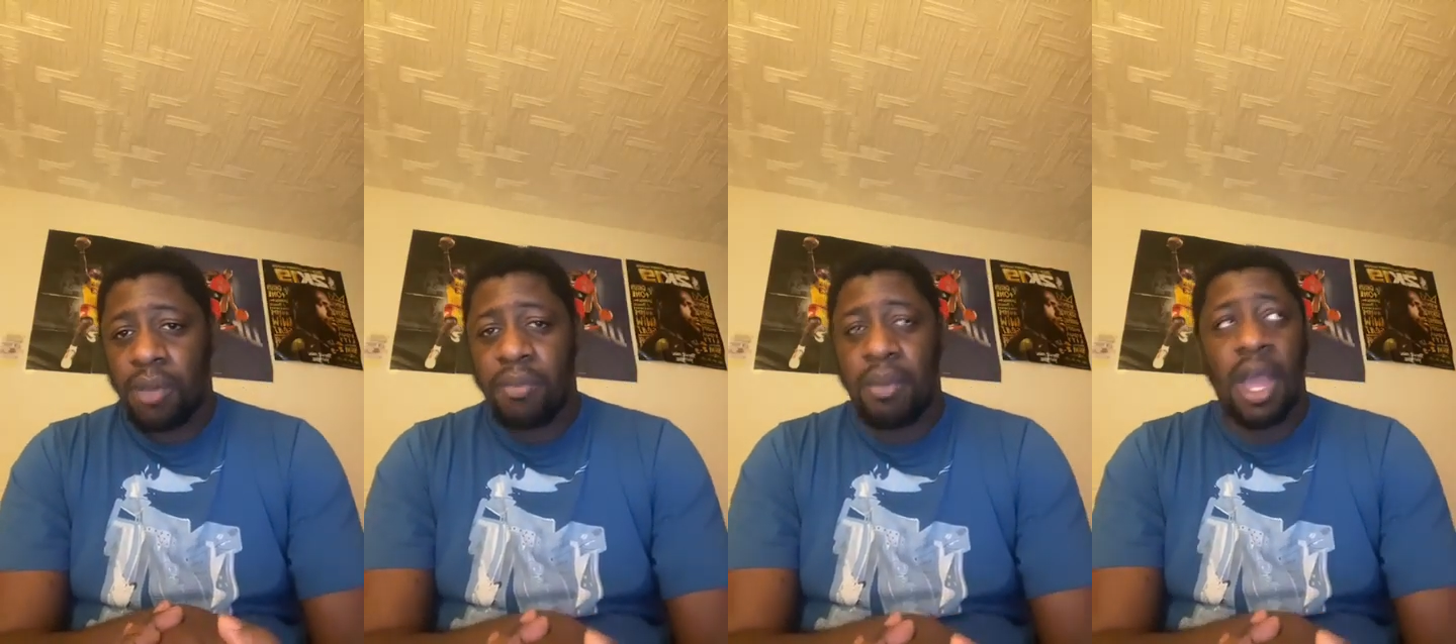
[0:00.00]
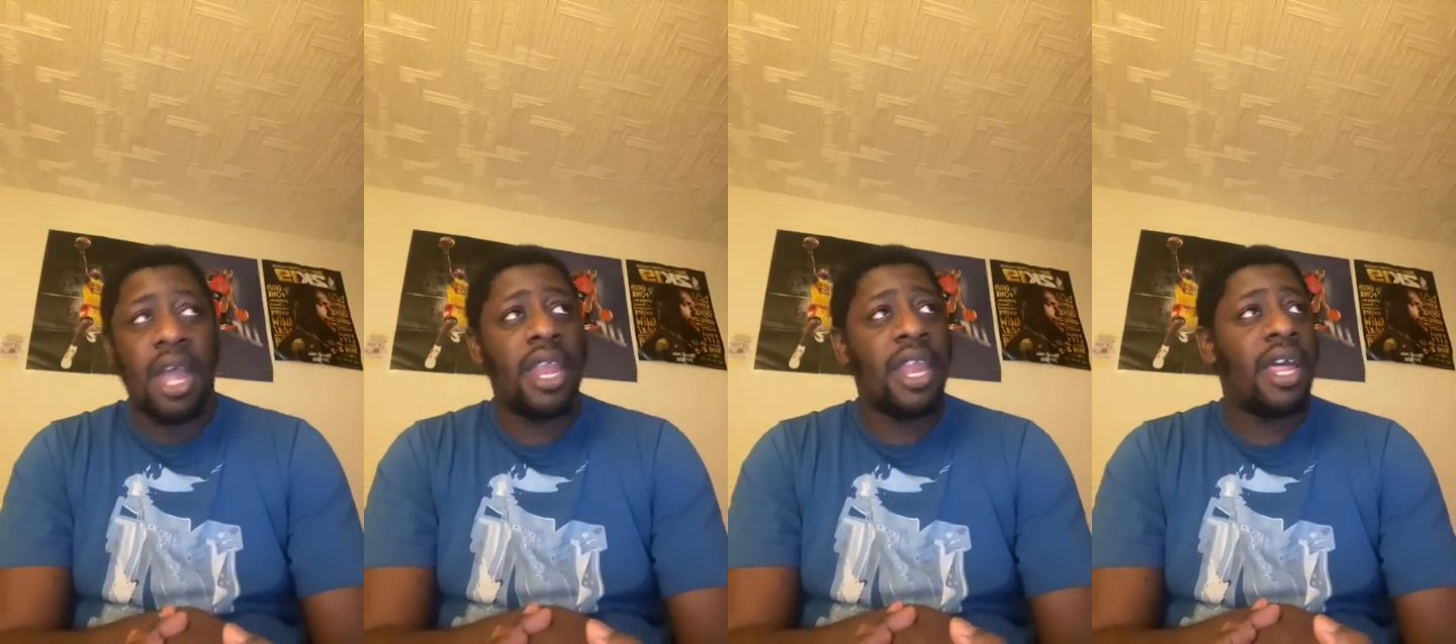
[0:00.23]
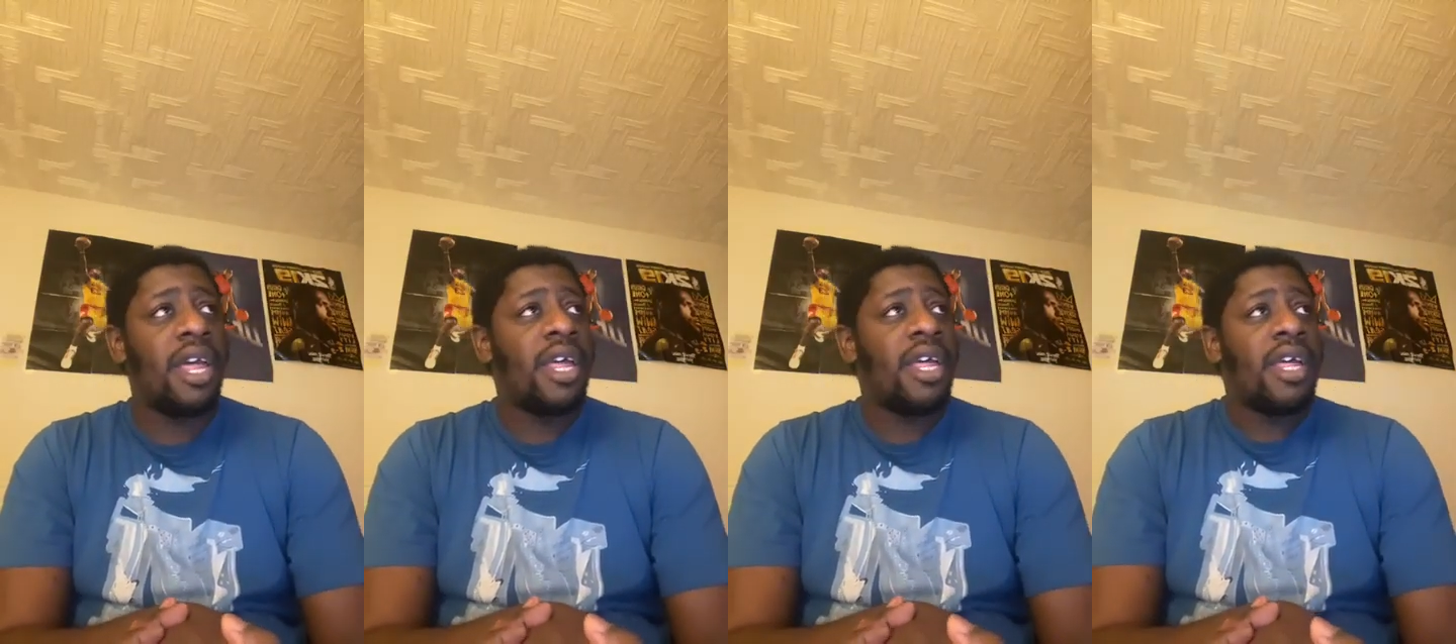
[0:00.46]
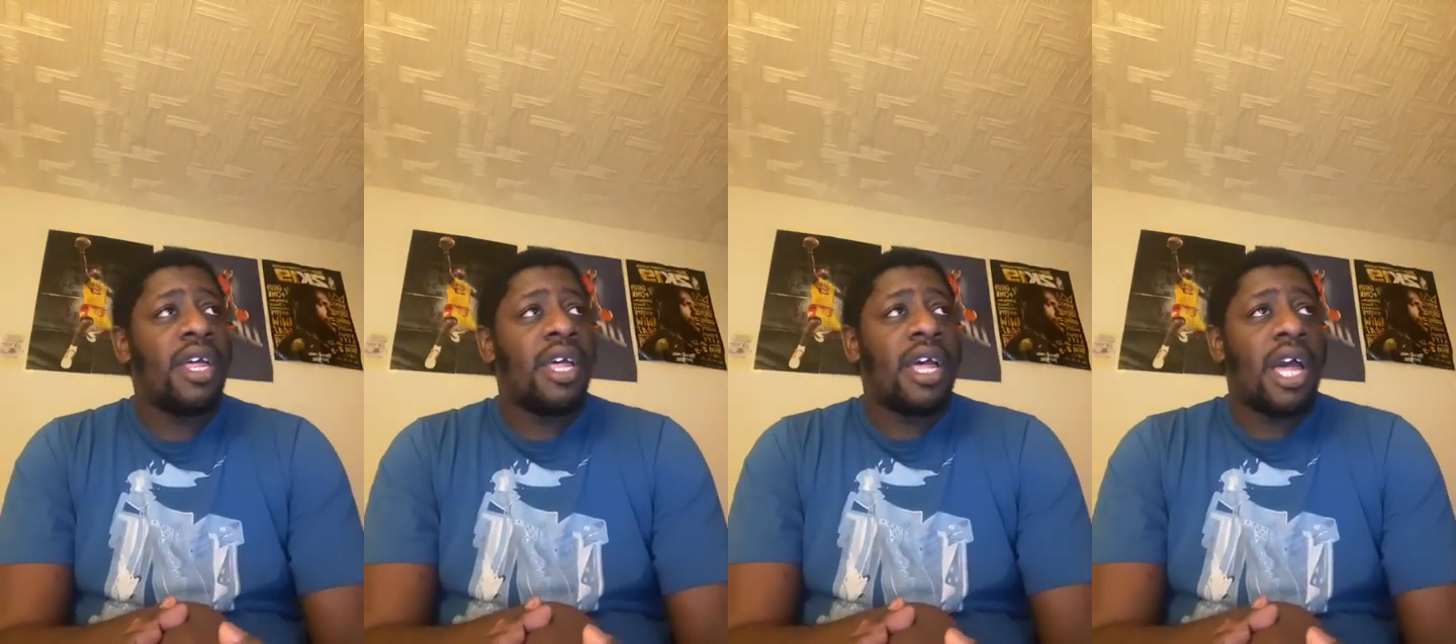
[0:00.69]
But
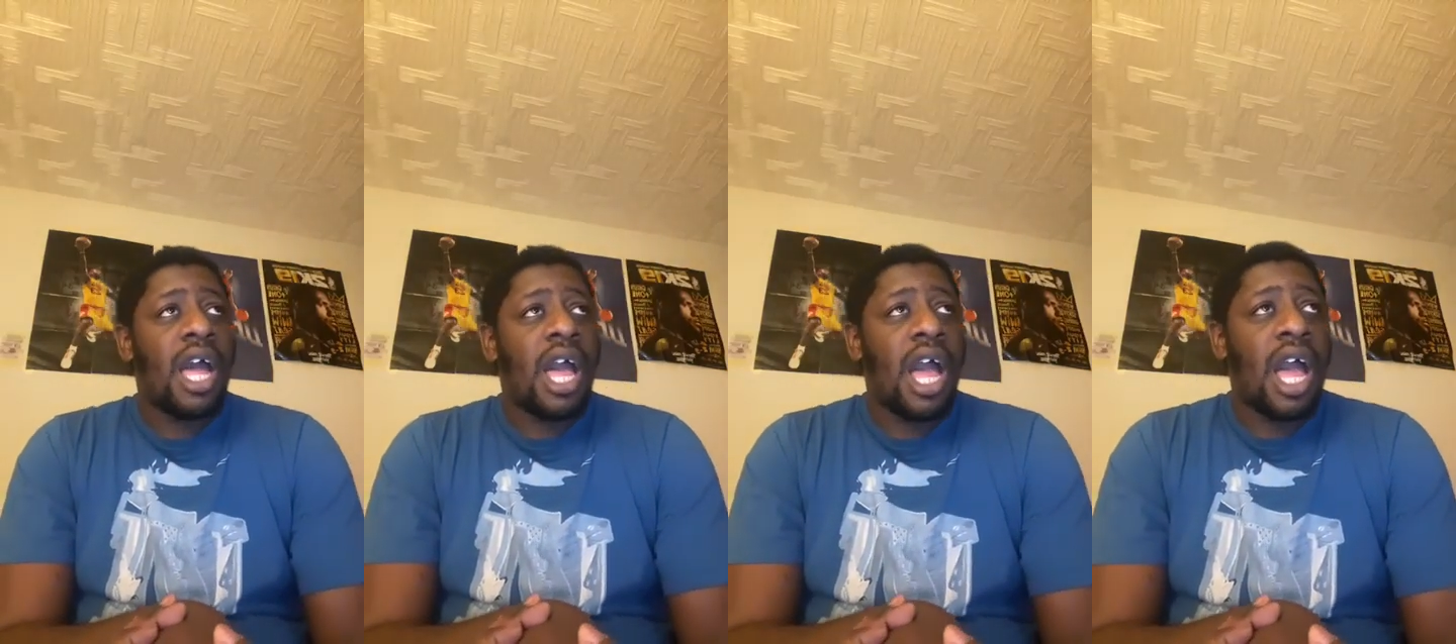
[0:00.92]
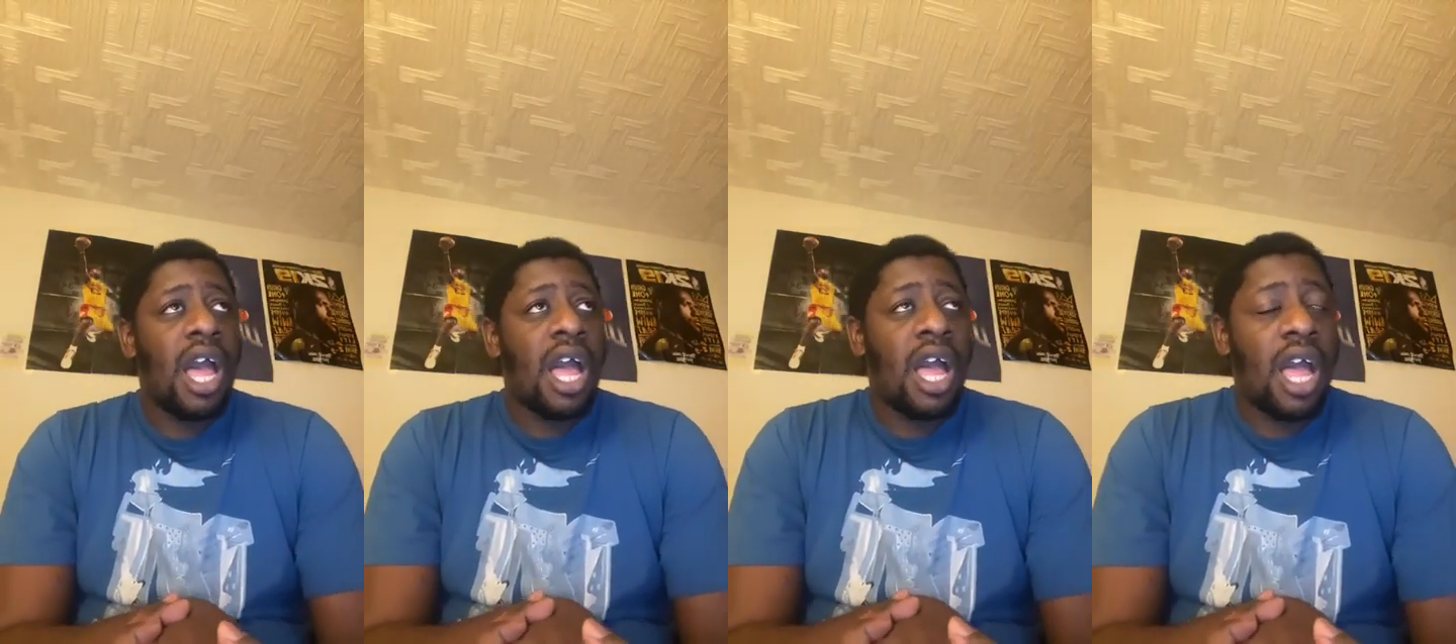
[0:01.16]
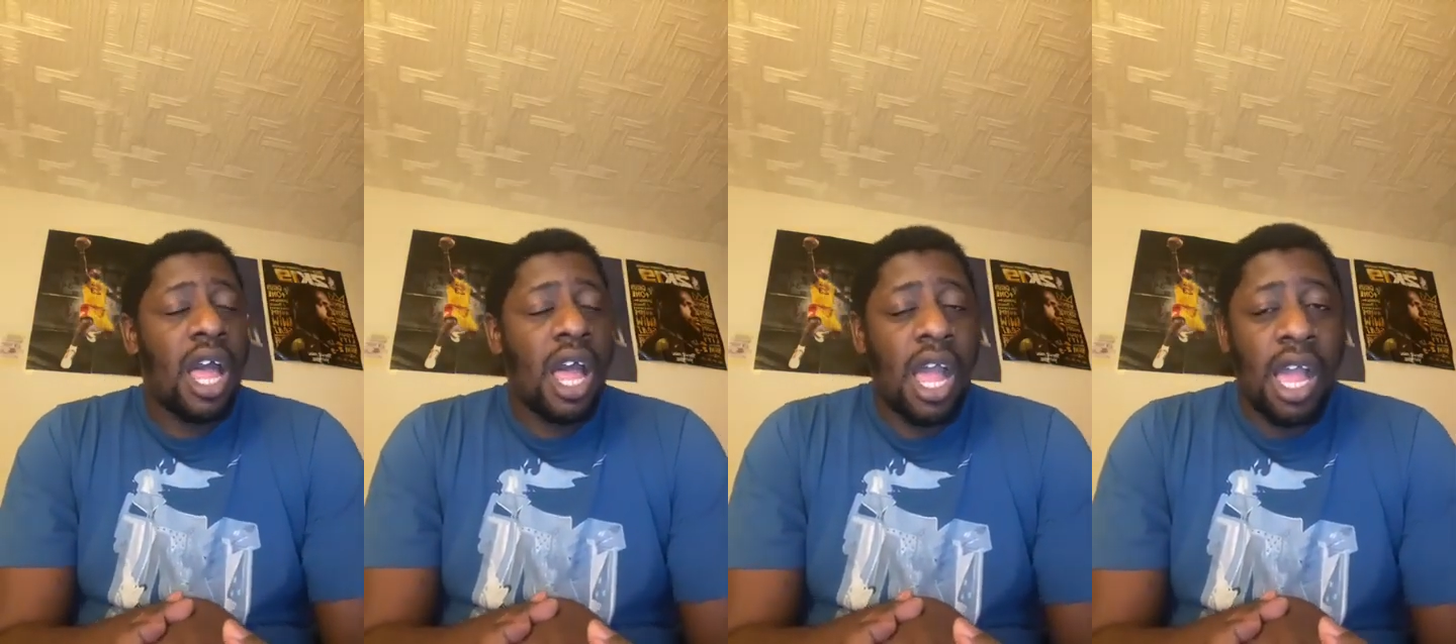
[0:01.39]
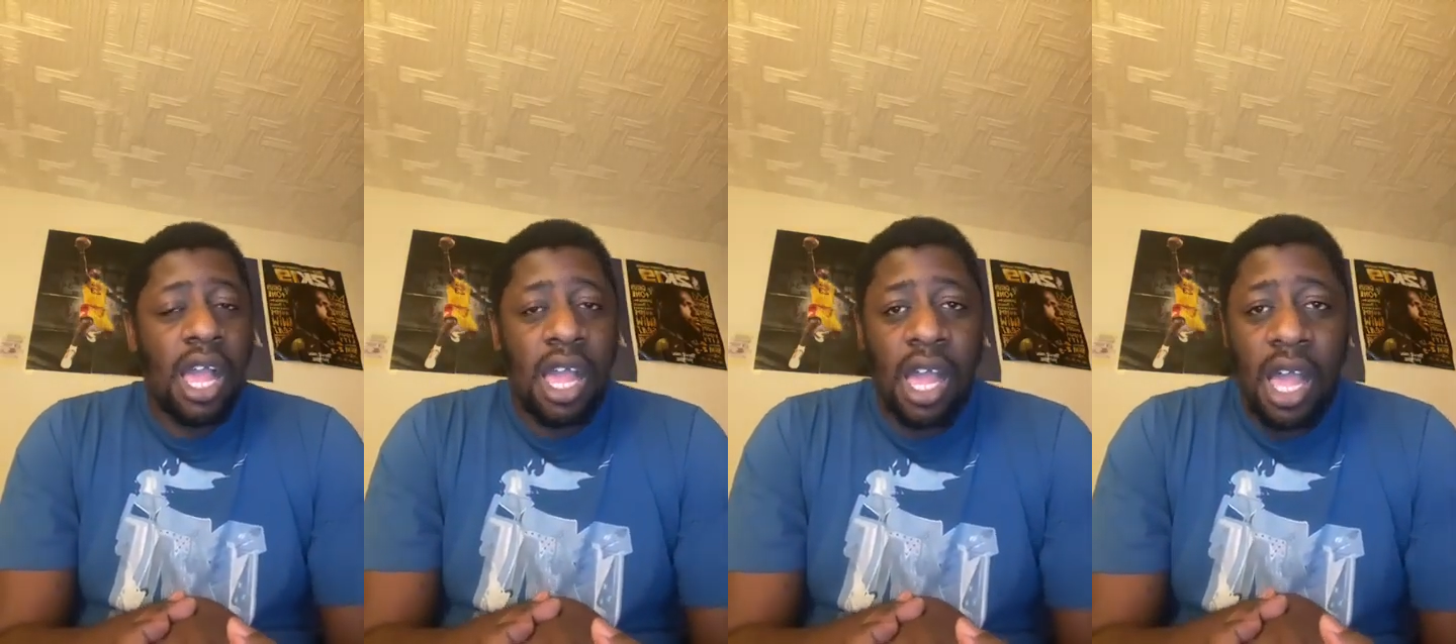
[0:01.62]

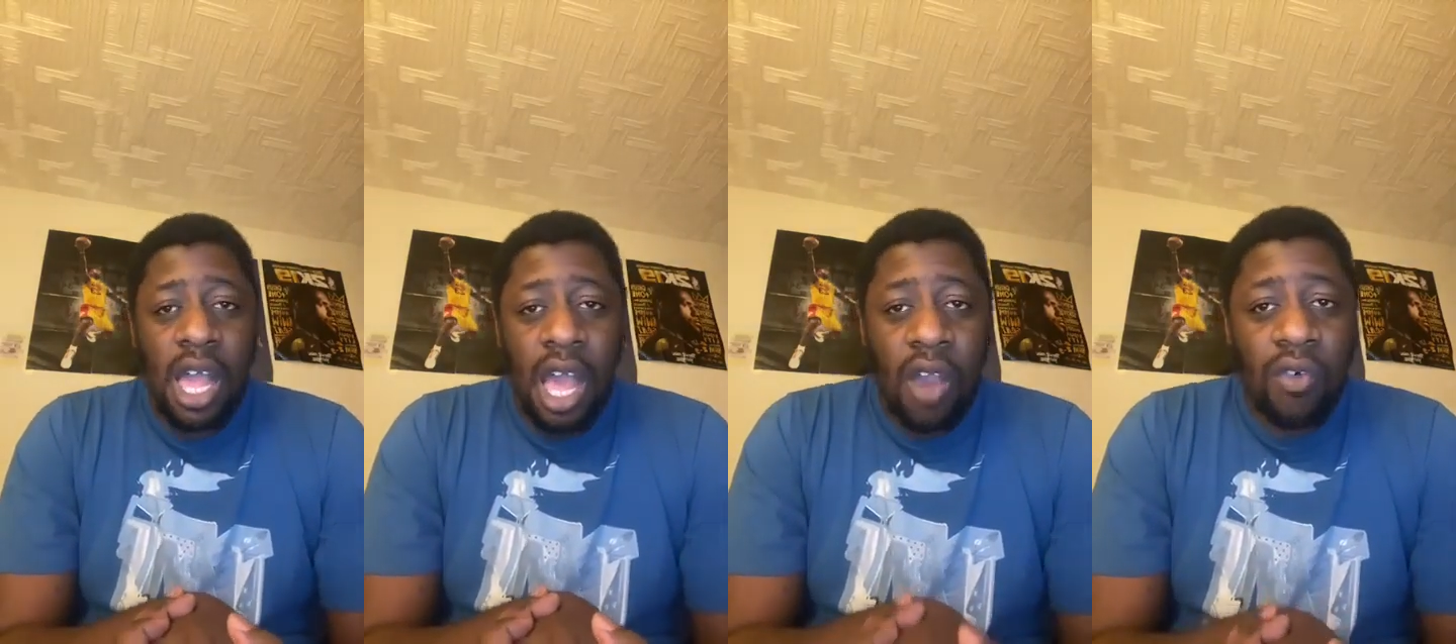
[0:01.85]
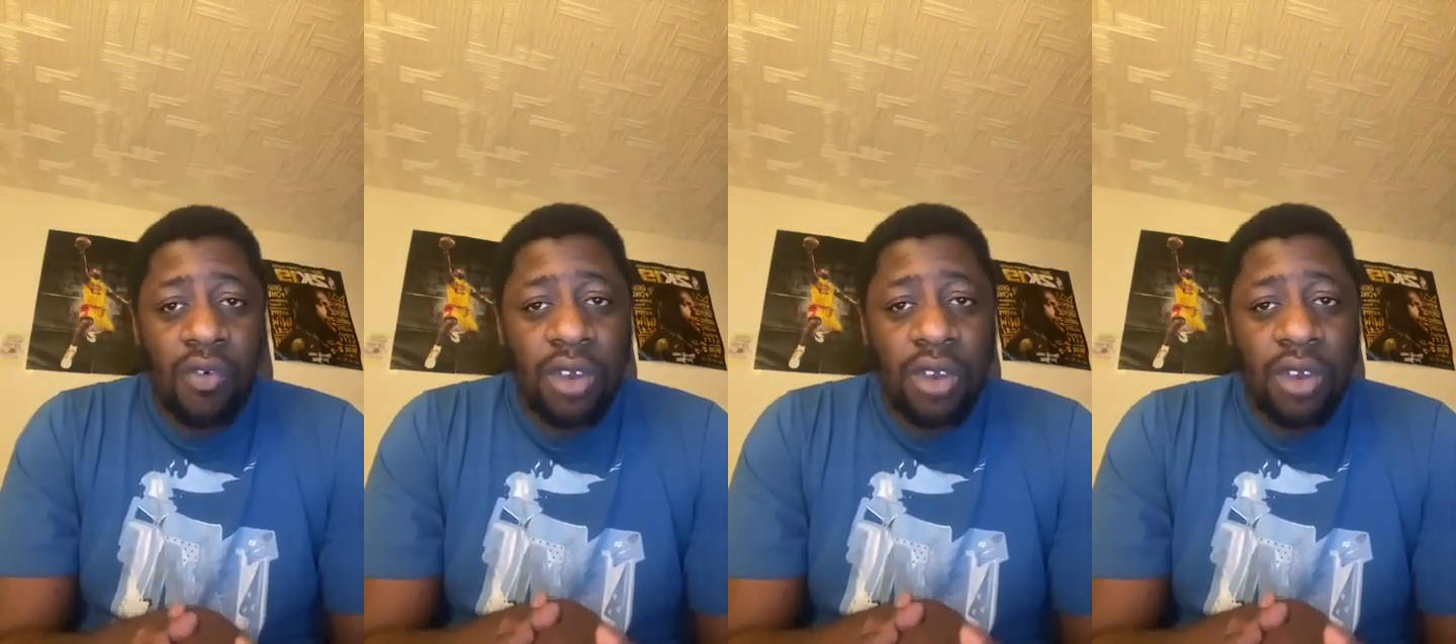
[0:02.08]
I